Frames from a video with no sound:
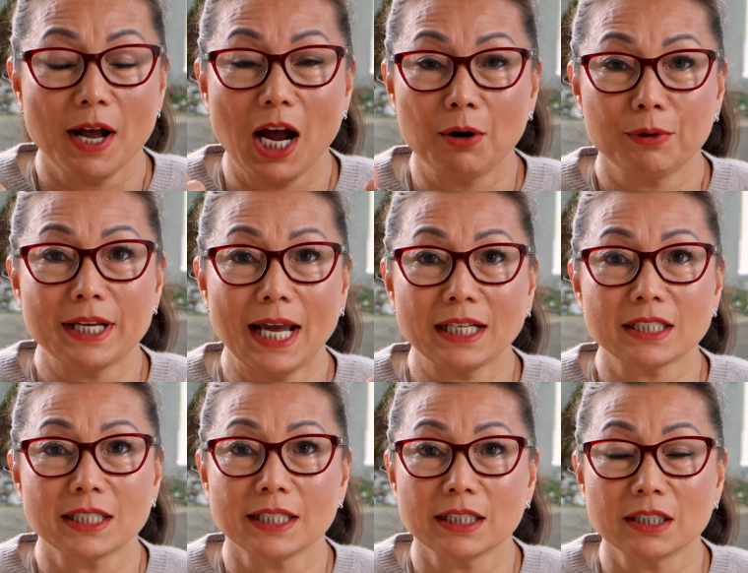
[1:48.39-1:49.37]
are
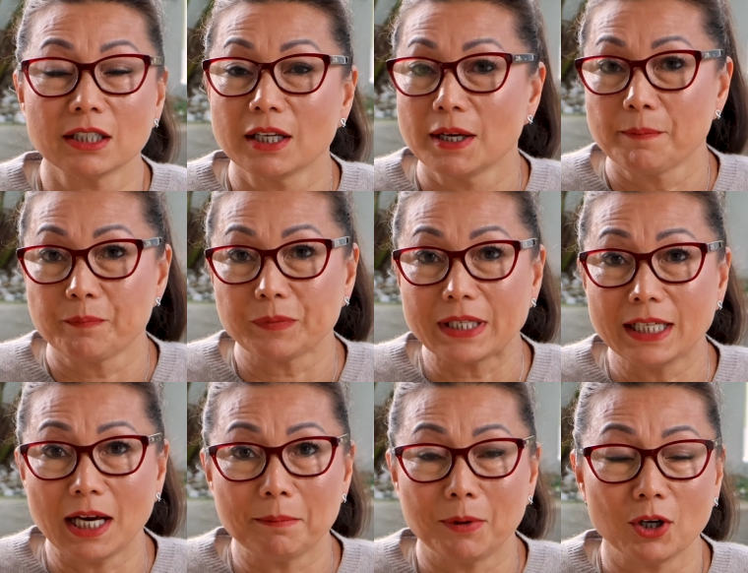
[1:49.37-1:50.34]
reacting
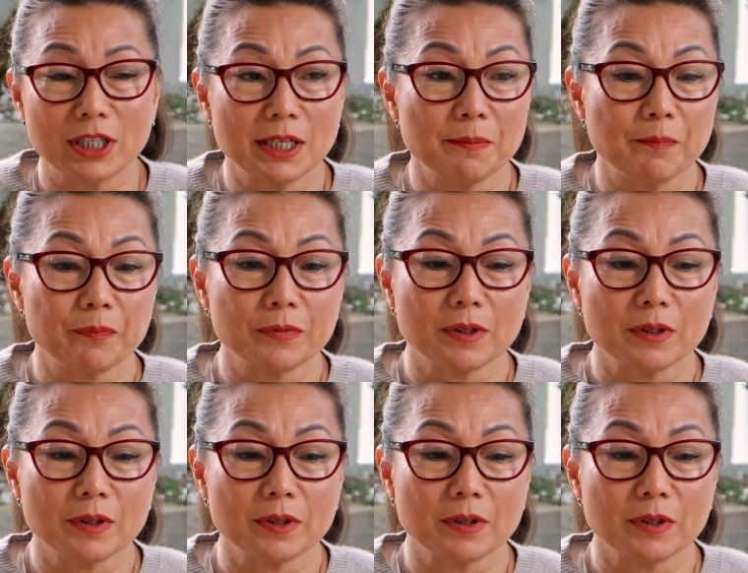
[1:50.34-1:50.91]
in our body,